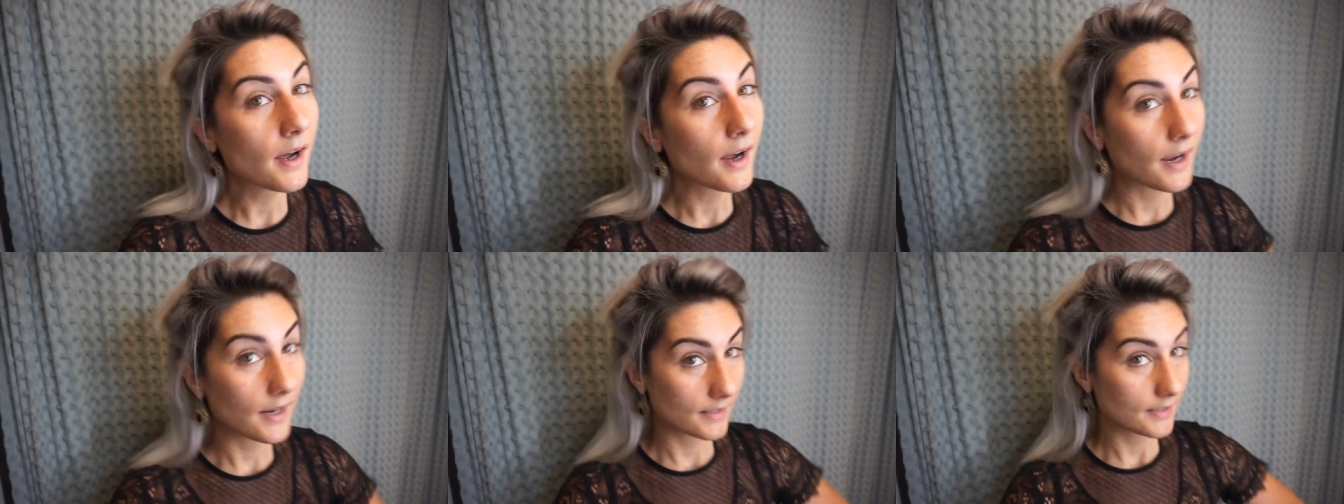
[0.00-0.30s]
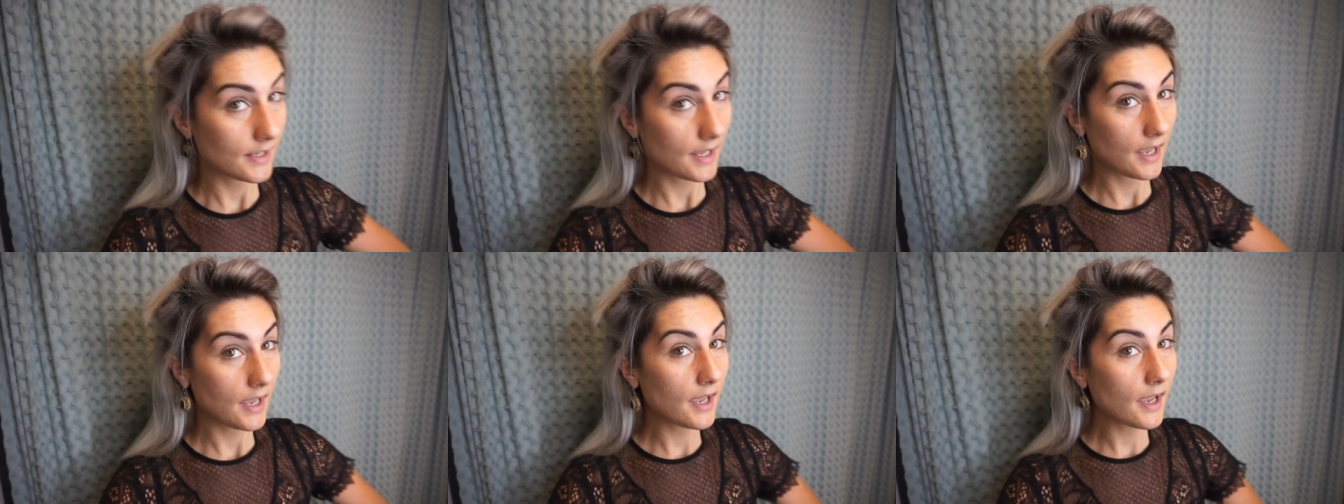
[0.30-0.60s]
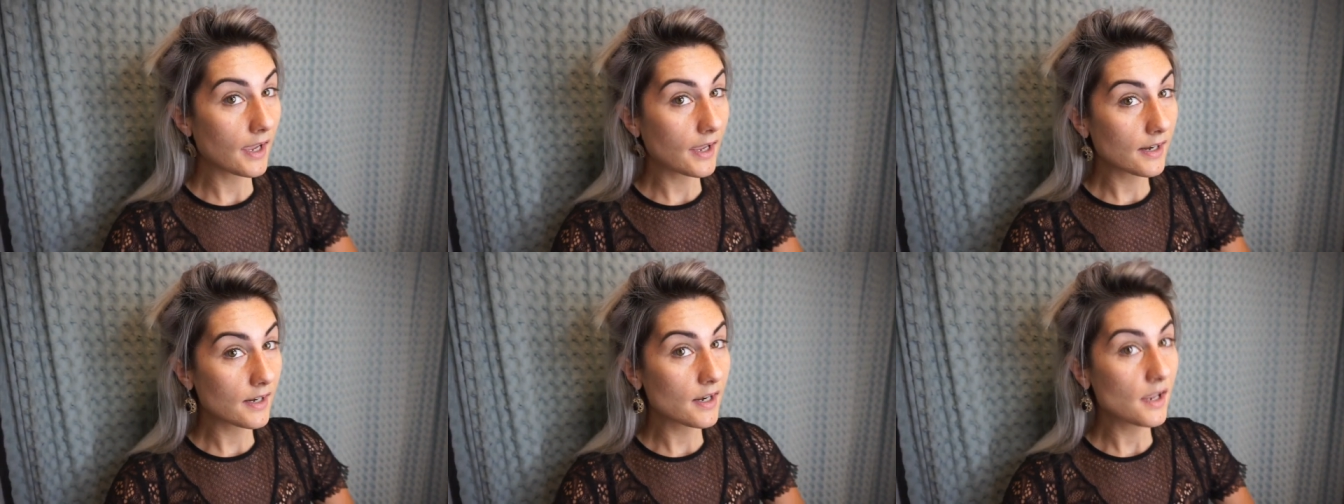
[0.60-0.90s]
I
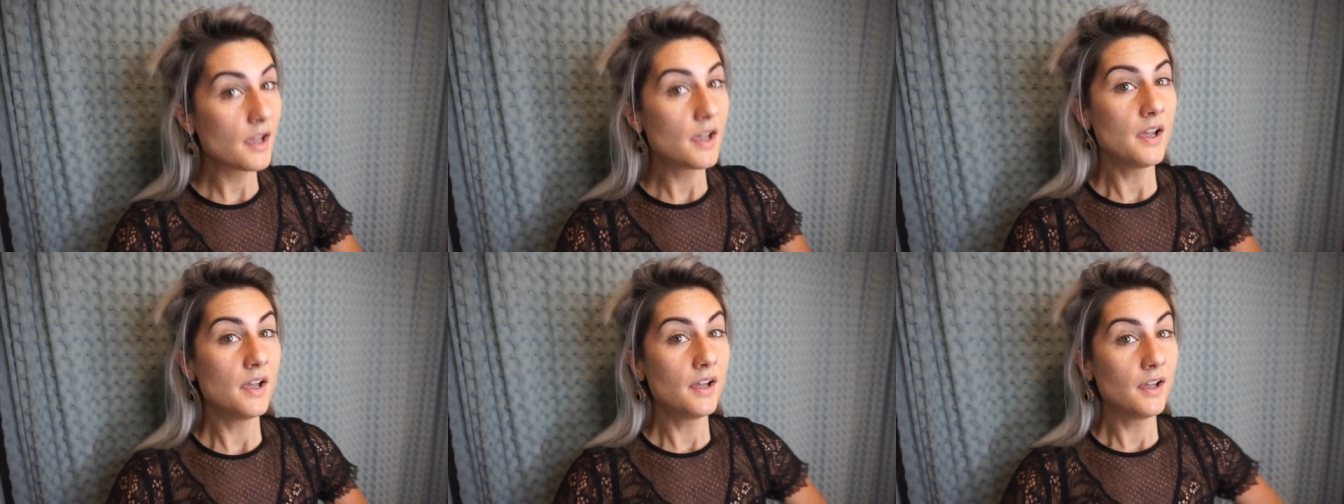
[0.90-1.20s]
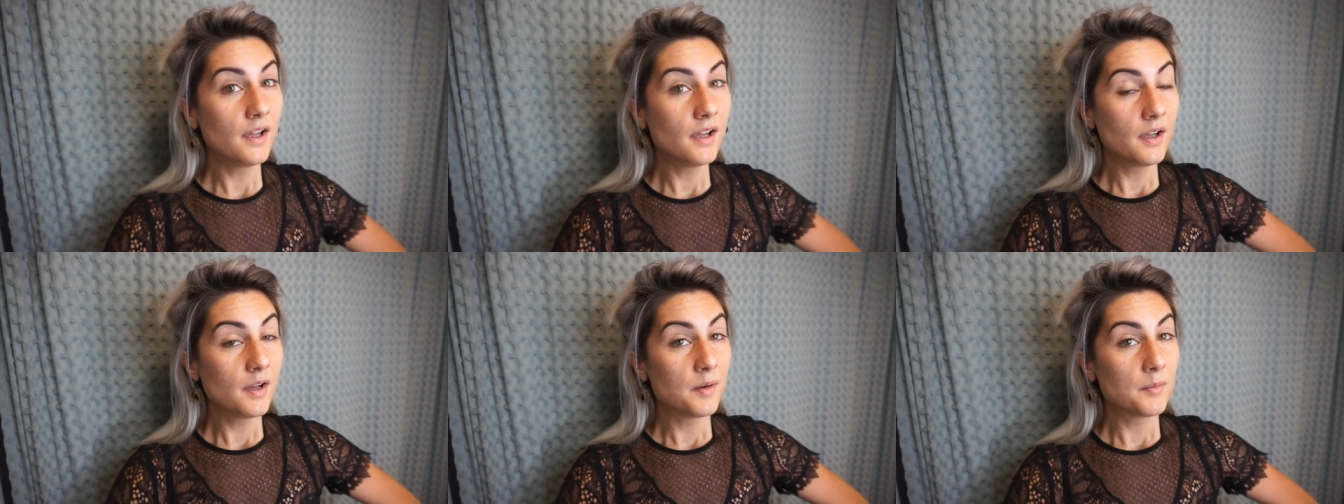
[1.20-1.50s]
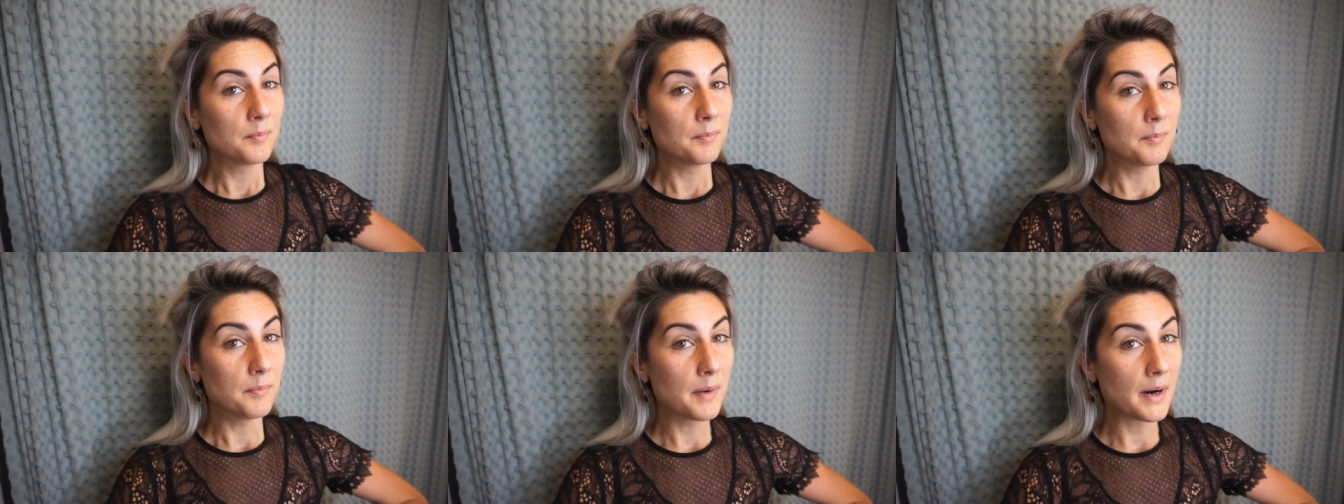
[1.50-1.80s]
can,
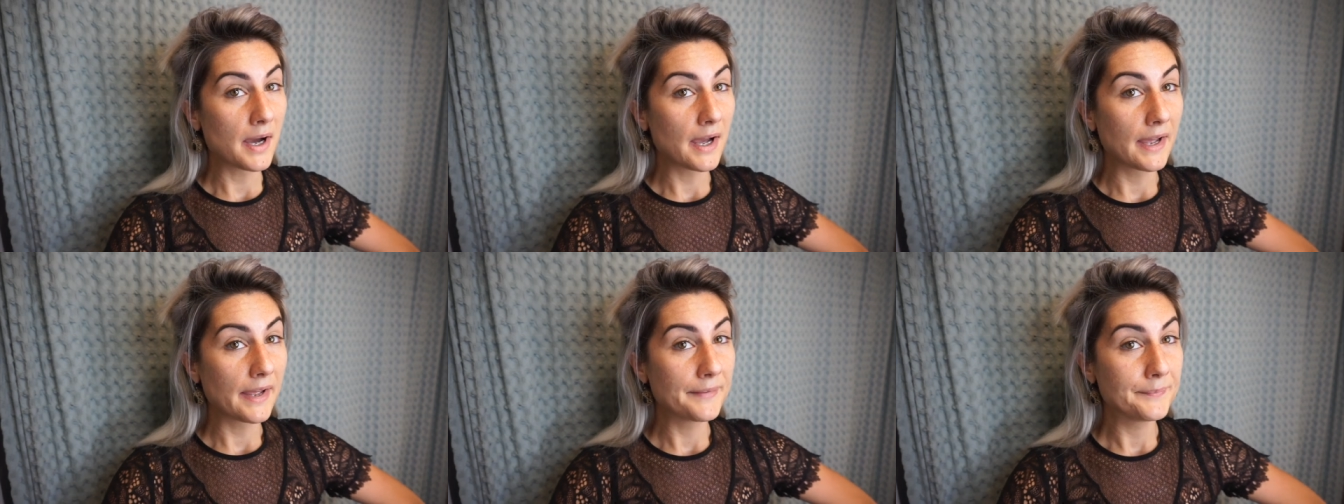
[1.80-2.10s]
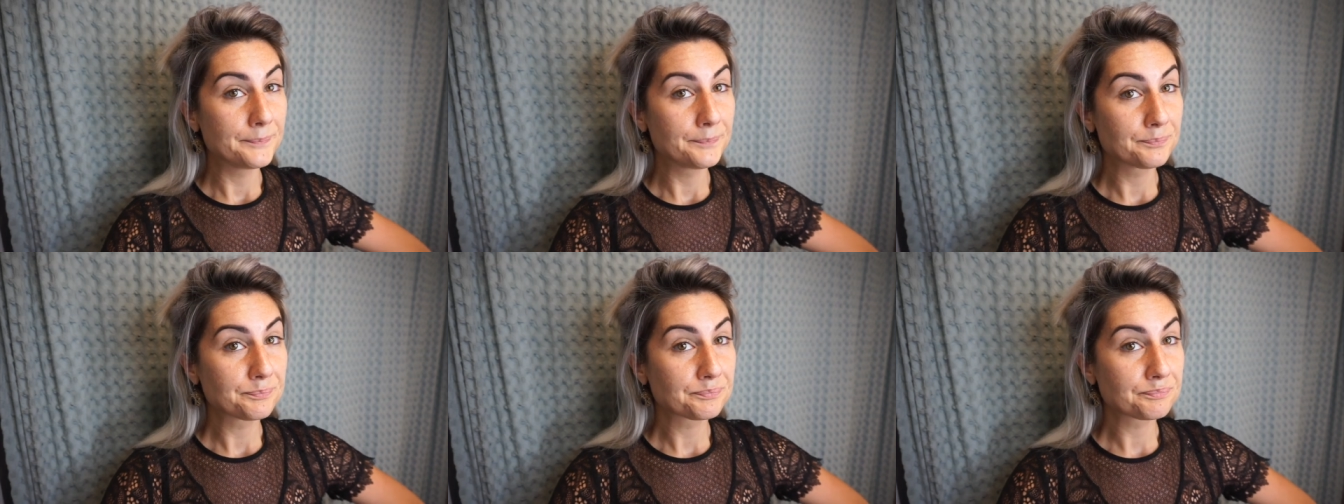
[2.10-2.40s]
but